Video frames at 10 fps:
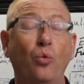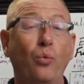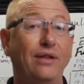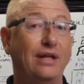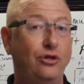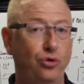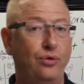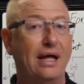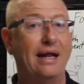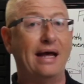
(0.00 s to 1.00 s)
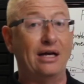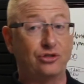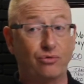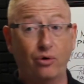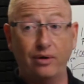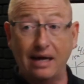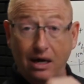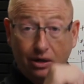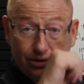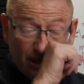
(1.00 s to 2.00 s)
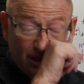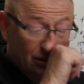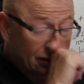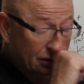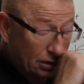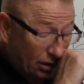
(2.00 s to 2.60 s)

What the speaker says: when they do that escrow analysis.